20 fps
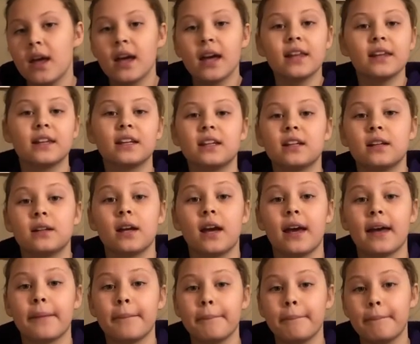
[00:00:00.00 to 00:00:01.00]
And then
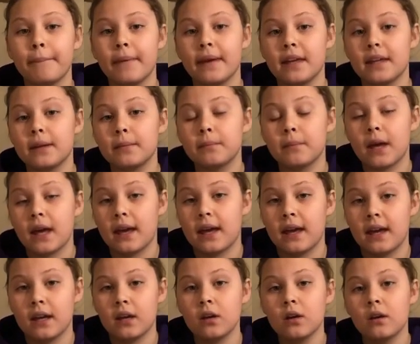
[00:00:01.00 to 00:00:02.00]
at, in
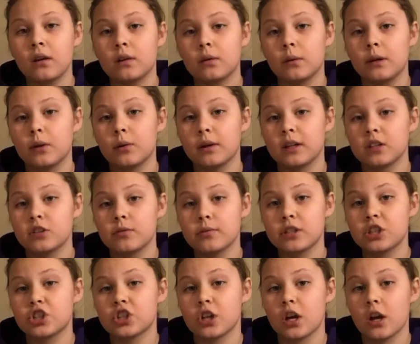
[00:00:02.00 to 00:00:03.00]
May, we went to a
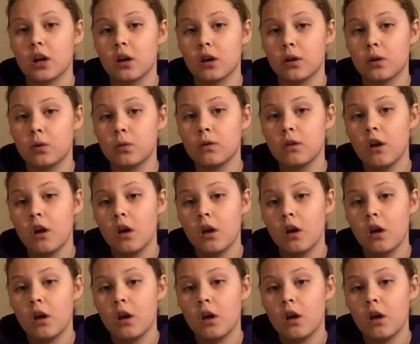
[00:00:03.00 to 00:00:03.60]
show,